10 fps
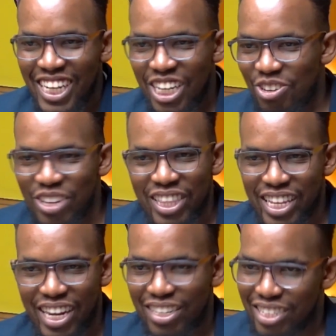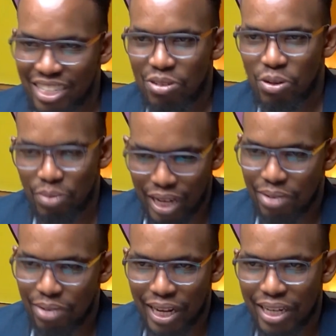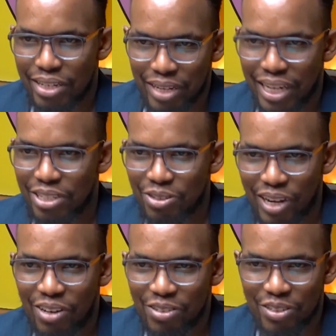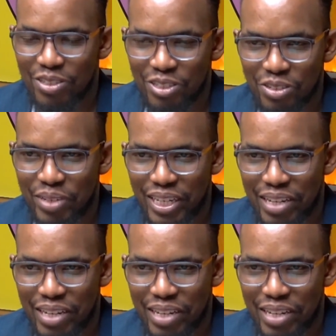In the real sense, we can talk a lot on social media,